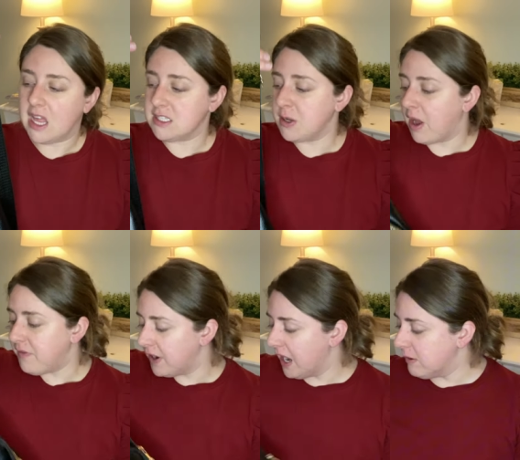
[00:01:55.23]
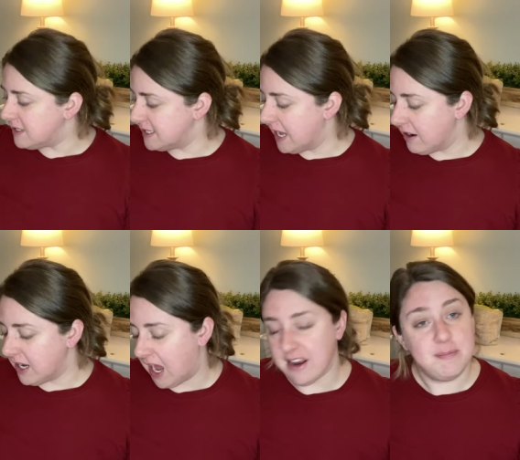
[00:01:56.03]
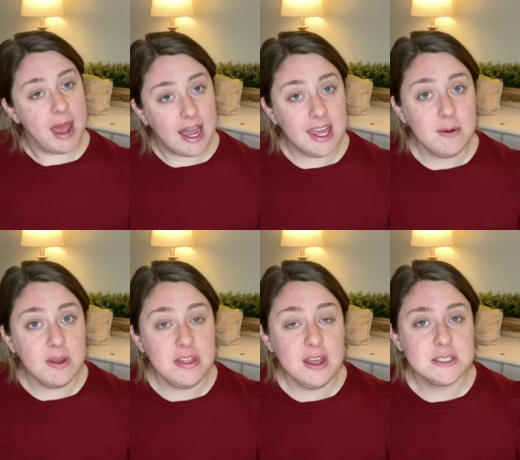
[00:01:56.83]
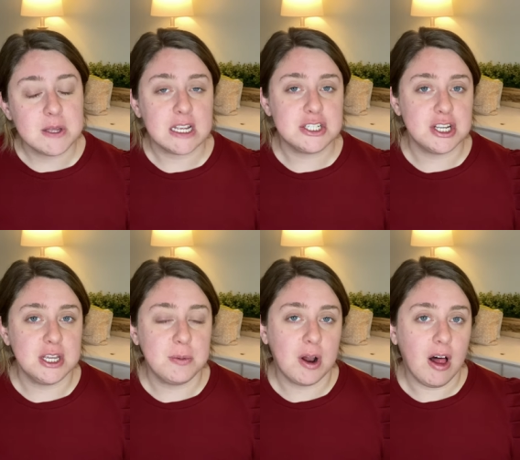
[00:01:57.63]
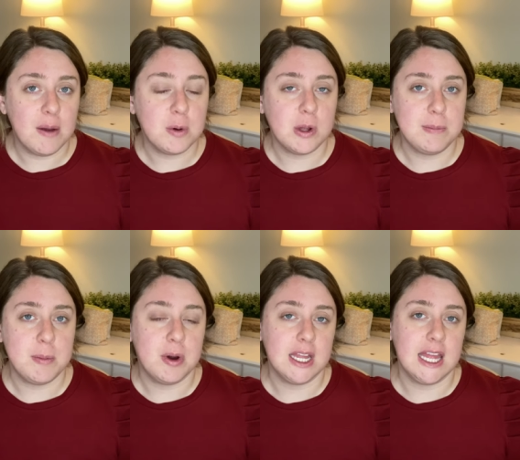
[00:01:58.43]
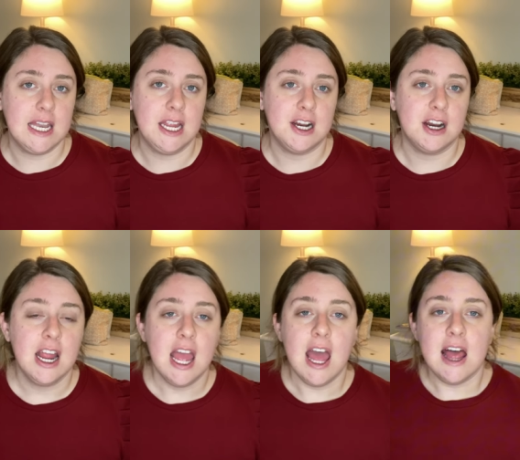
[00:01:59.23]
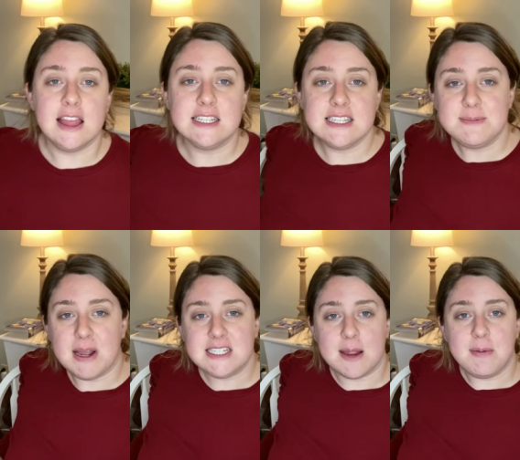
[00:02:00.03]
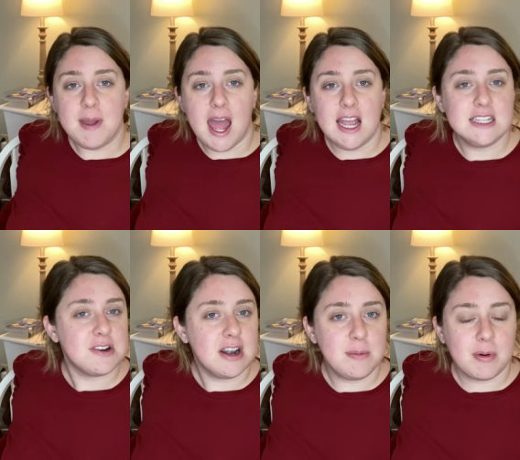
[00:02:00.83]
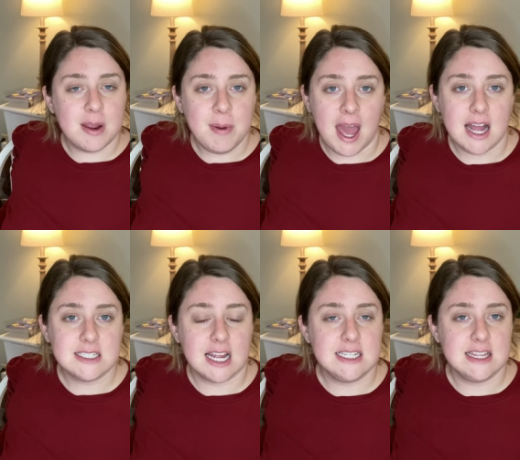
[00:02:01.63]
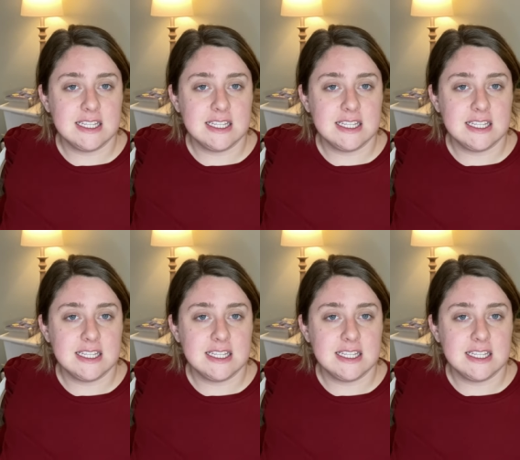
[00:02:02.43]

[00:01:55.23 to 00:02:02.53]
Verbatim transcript: So I figured I would sit down and kind of pack it with you so I can show you all I'm going to be putting in here. This is my diaper bag. It's already pre-packed. I did